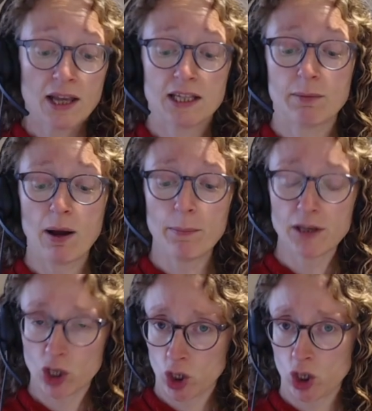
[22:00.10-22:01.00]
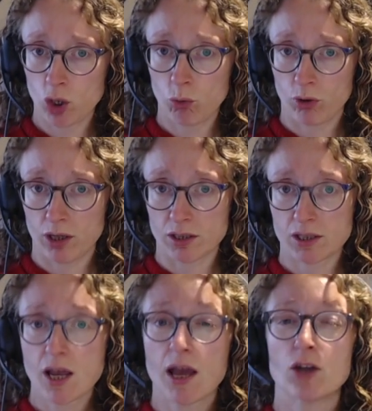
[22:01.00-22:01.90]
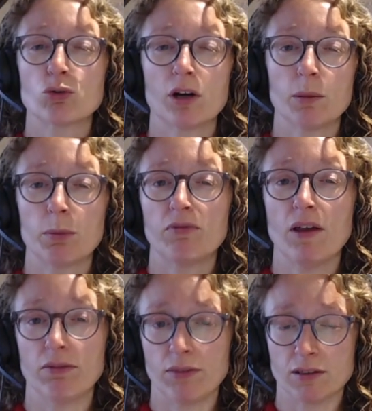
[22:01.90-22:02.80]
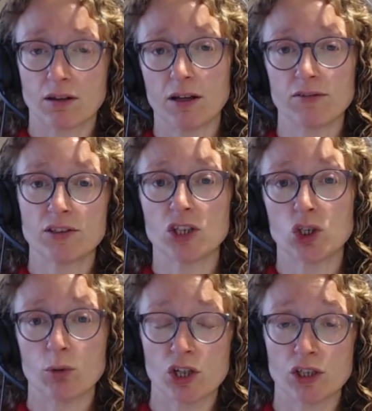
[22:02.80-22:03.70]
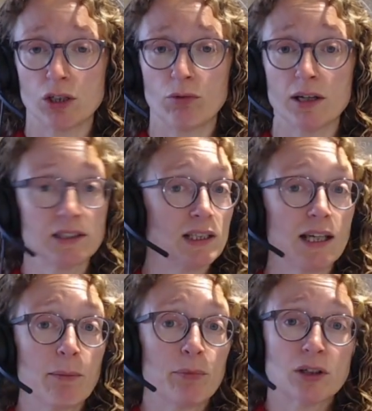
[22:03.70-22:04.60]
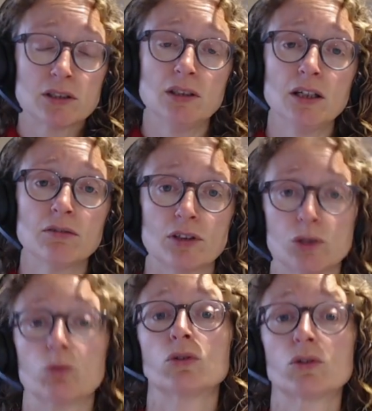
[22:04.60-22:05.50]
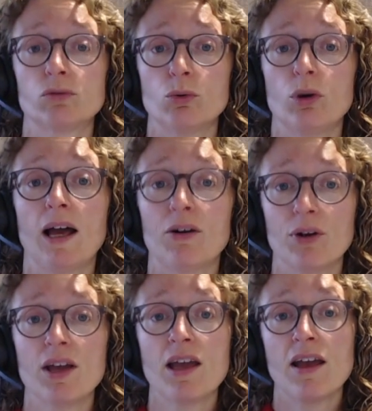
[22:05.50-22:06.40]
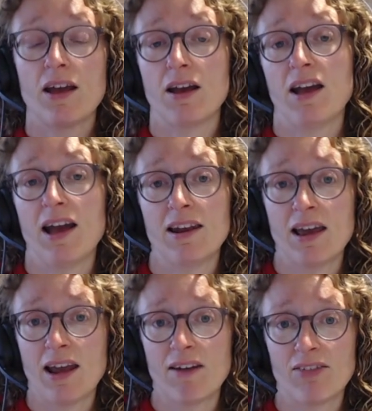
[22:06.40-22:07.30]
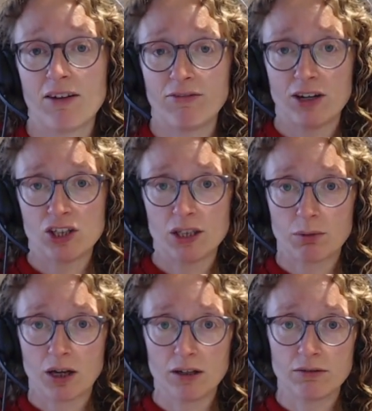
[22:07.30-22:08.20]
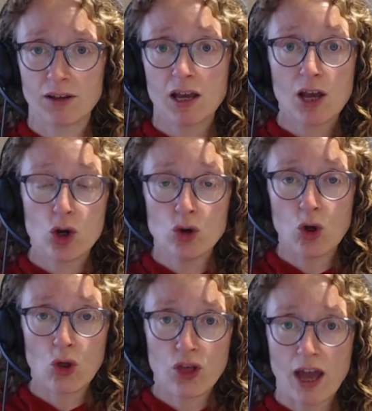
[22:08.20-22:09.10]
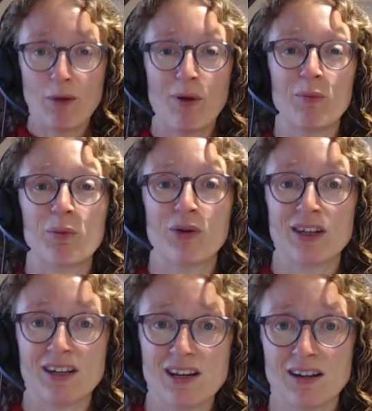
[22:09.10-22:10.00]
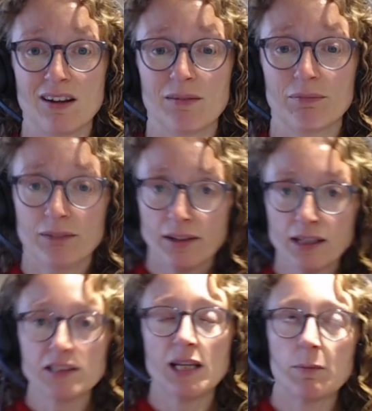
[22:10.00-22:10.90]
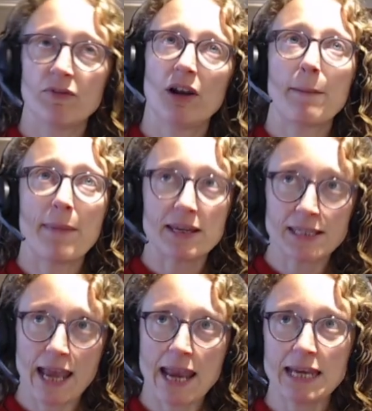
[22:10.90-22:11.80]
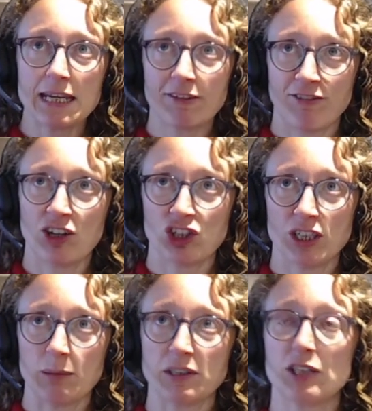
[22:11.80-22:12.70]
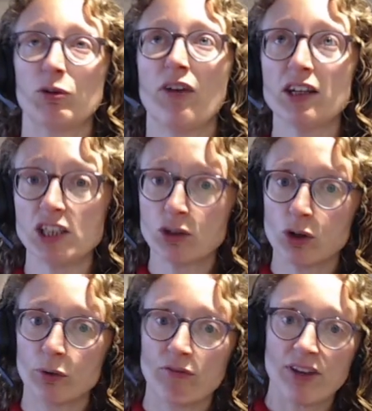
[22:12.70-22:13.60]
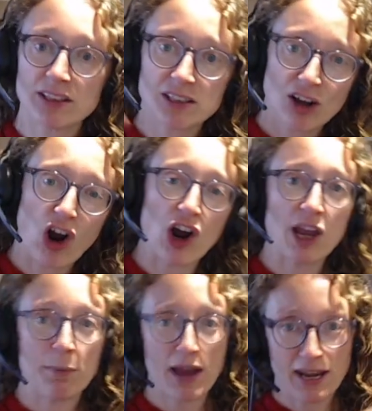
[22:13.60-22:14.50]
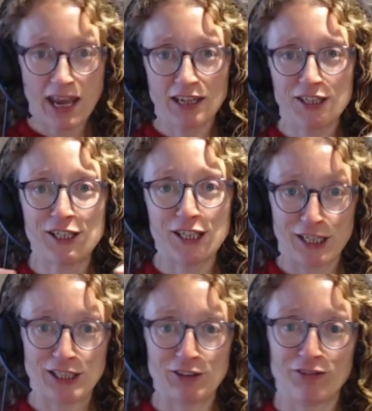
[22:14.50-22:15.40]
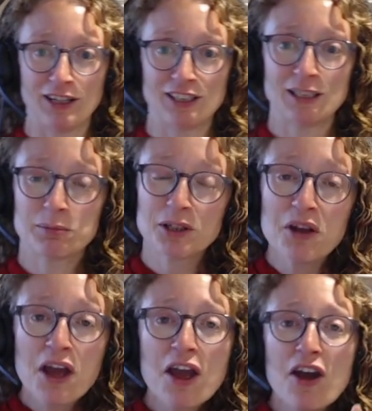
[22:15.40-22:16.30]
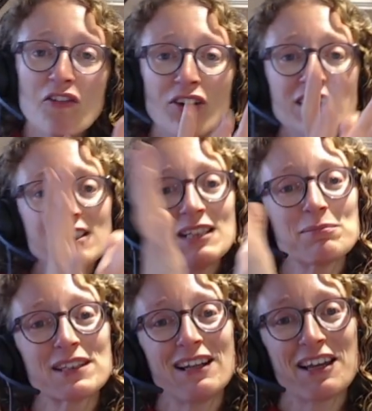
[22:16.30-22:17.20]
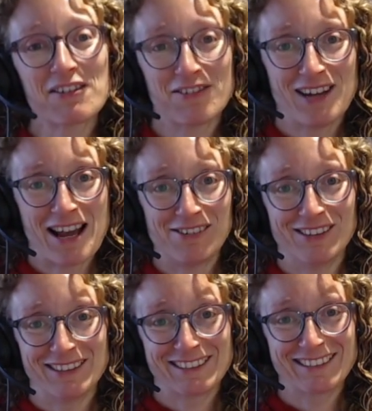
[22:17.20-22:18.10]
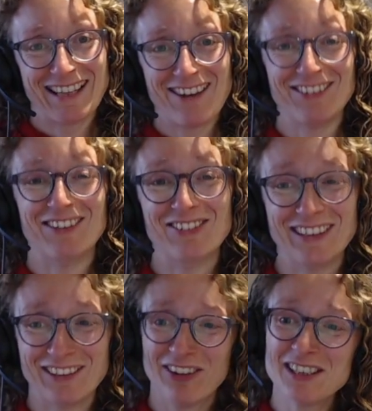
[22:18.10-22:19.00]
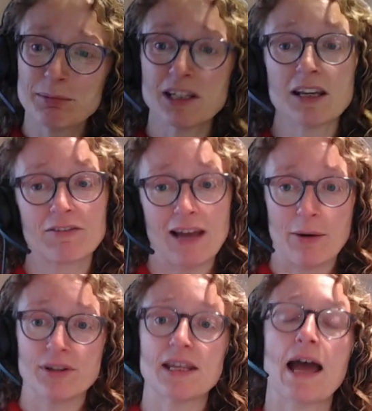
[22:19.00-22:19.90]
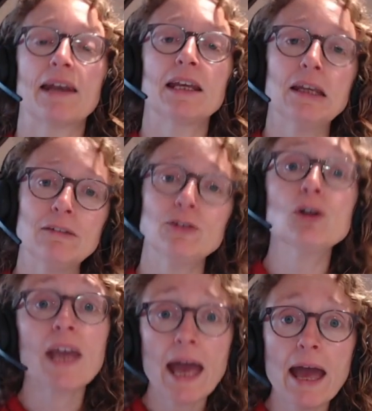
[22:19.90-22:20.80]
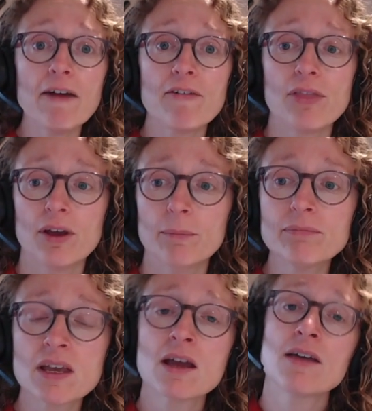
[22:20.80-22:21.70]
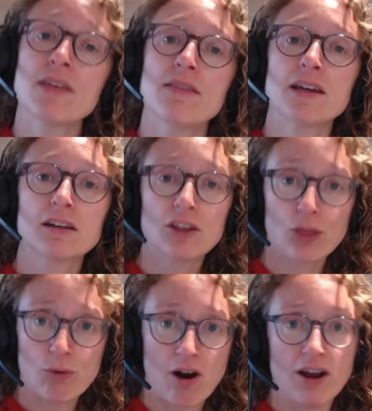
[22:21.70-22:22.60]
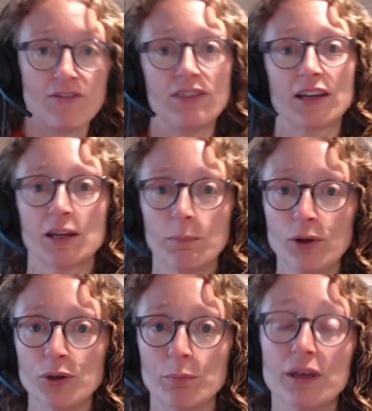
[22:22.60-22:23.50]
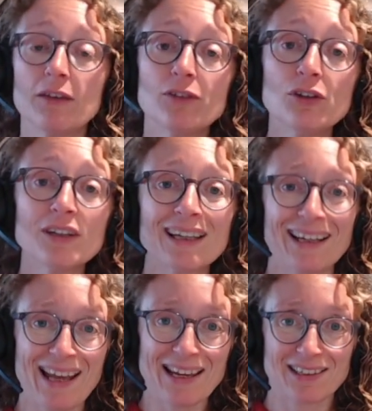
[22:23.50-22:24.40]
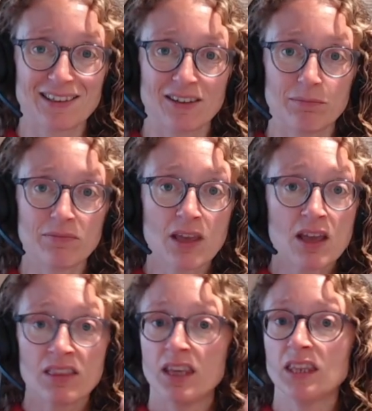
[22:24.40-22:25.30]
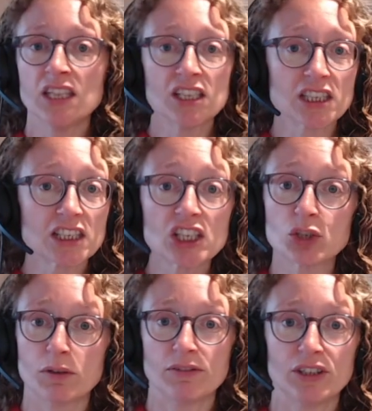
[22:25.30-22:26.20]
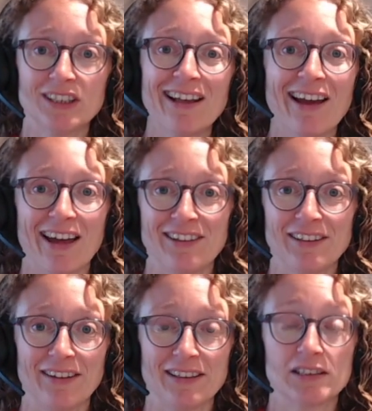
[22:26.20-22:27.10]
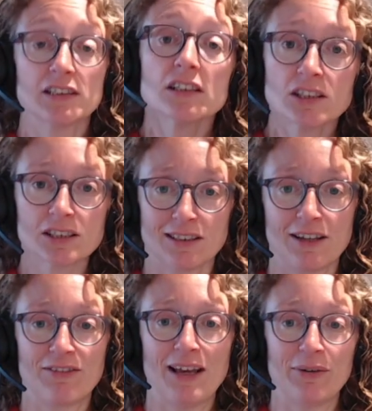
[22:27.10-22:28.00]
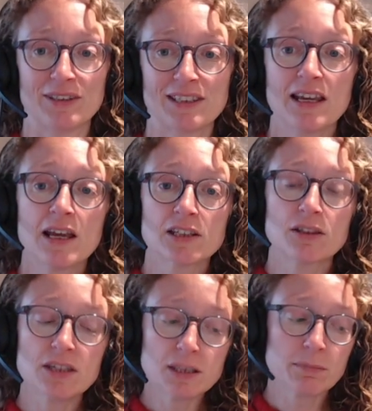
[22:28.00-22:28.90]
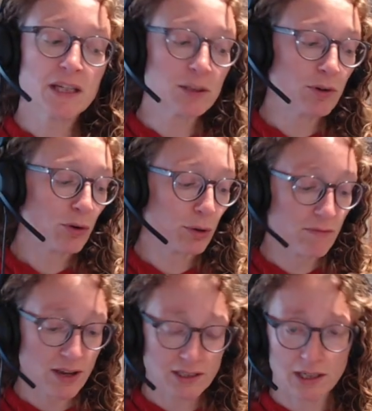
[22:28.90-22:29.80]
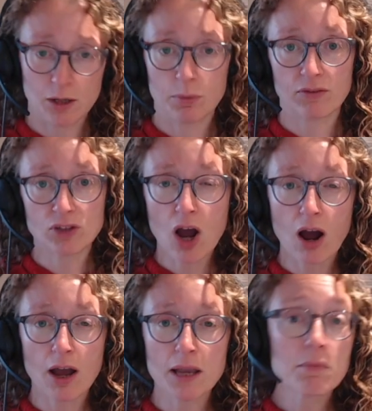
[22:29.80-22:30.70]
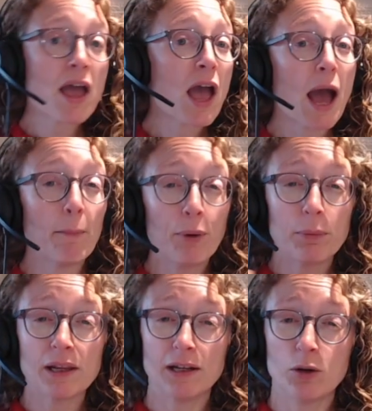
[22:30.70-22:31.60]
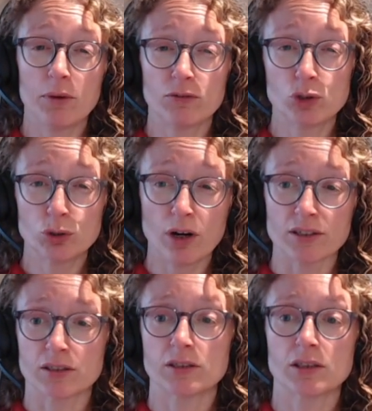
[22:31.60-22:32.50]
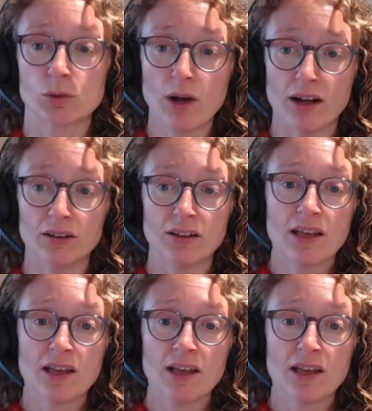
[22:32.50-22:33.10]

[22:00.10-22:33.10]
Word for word: is about being curious and trying to prevent this kind of situation arising again because none of us want to fall out uh, and, and have that friendship kind of not there when we might need it. Next tip for like maintaining friendships is we've actually got to invest time and energy into friendships. So friendships are like flowers. How lovely. Friendships are like flowers. And if you care for them, then they're going to thrive and they're going to bloom. But if you neglect them, then they're just going to shrivel and die. So just like flowers. So this means we've got to invest a little bit of time and probably a little bit of trust as well.